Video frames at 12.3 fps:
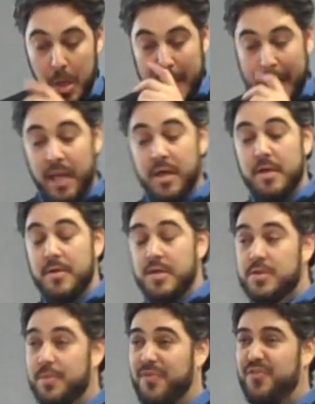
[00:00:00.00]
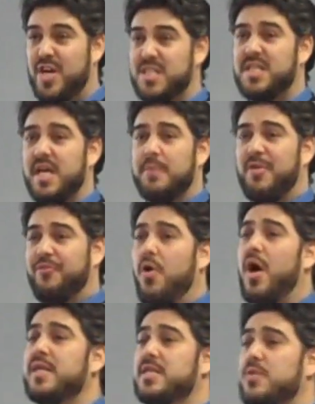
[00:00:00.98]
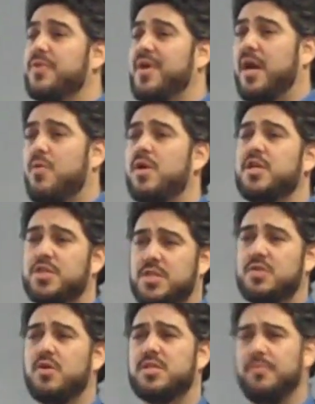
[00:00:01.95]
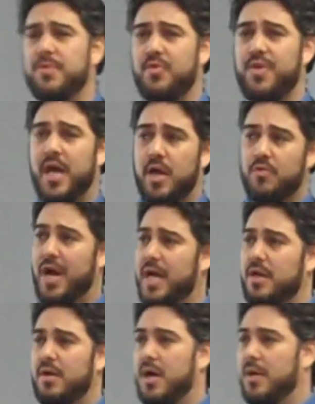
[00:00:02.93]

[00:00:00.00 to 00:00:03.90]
Okay, so the first thing, before I deal with that, I want to just knock something on the head, right?